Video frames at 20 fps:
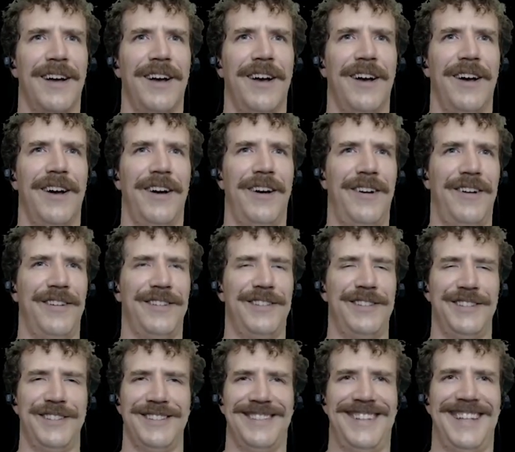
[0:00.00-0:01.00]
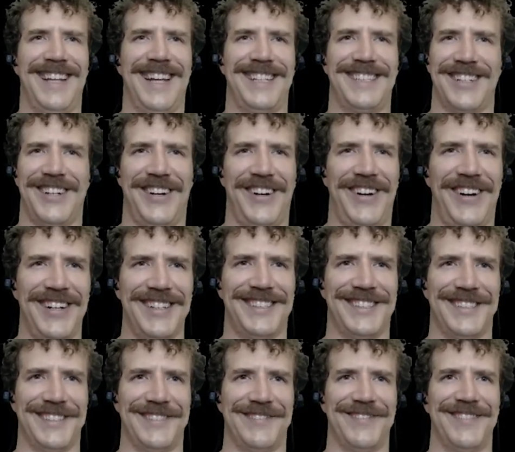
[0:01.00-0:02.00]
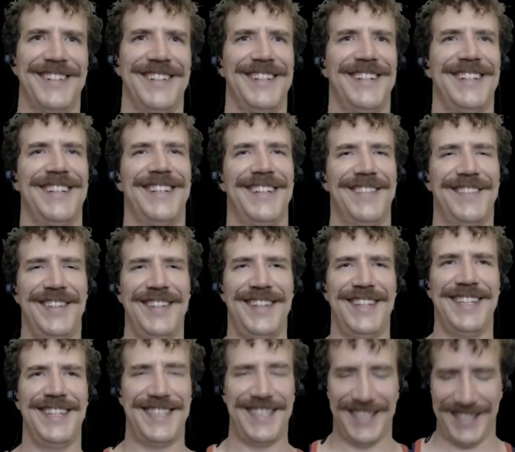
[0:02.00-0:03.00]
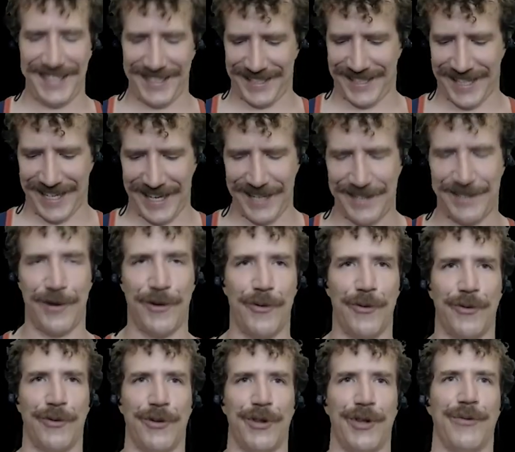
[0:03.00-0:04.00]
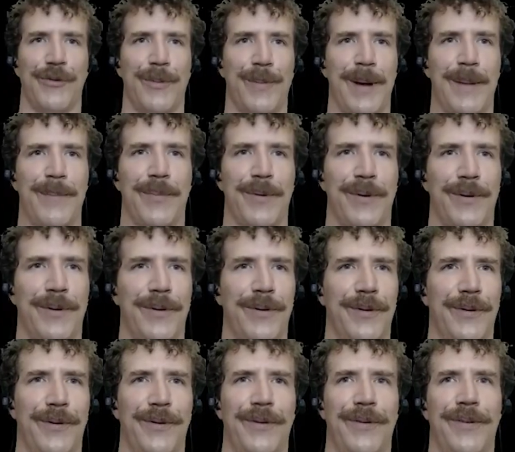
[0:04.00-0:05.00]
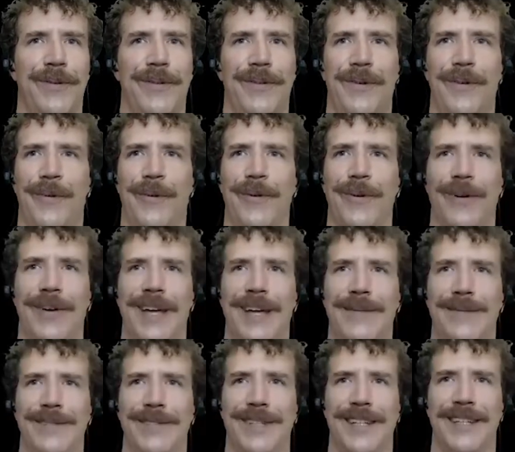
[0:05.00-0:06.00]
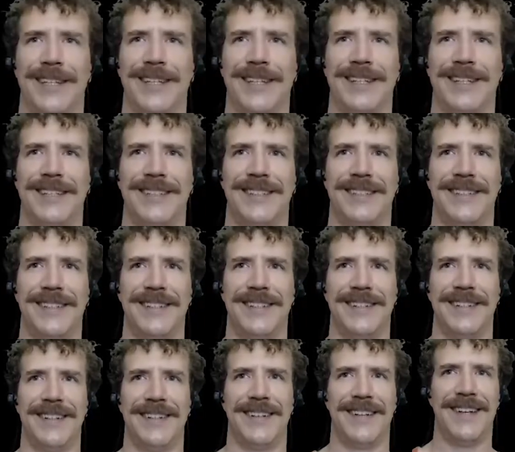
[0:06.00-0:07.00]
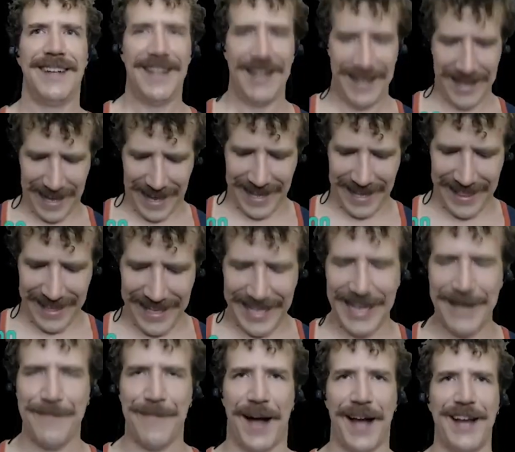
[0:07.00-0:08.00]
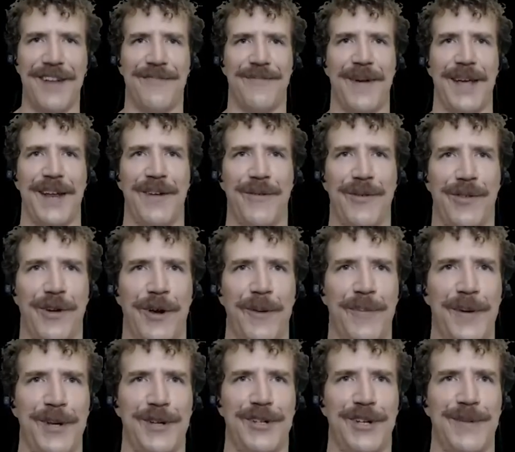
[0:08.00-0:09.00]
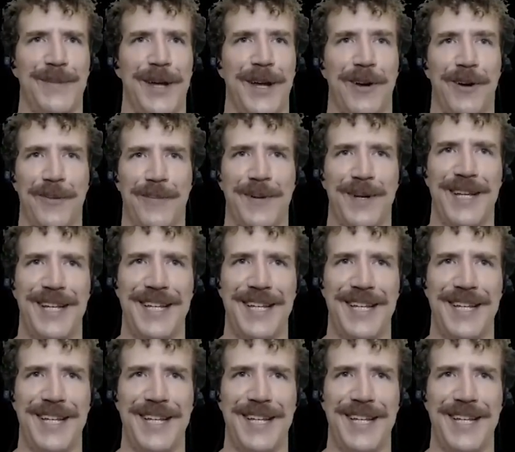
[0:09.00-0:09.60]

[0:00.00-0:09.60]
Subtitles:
Oh, gee, that's awesome. I mean, I totally remember old games like this. I think he might have made it with RPG Maker, but he